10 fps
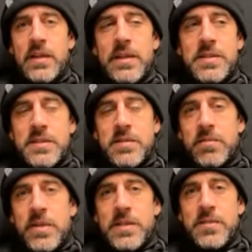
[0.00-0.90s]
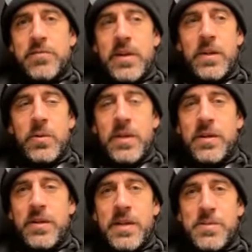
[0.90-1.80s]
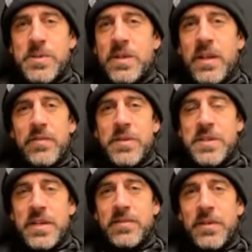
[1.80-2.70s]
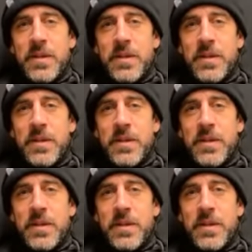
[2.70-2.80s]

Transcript: And that's, as a fellow leader, that's what you'd love to see.